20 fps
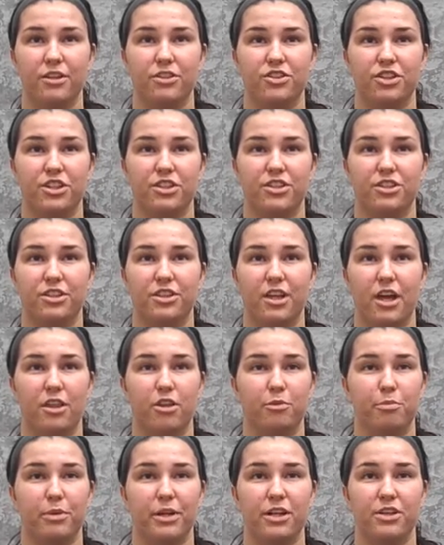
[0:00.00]
just the
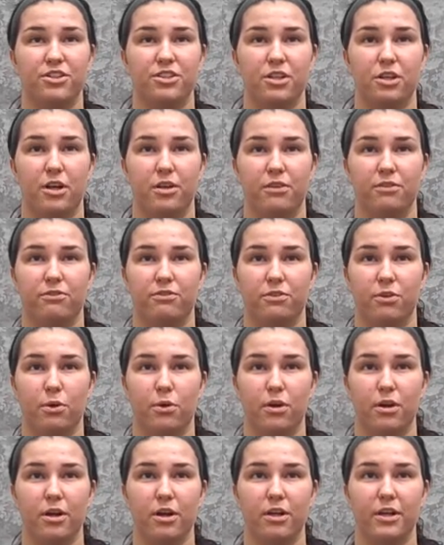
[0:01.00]
other players that are on the
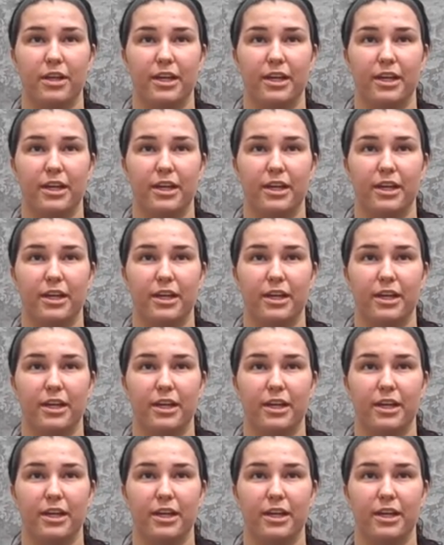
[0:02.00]
floor.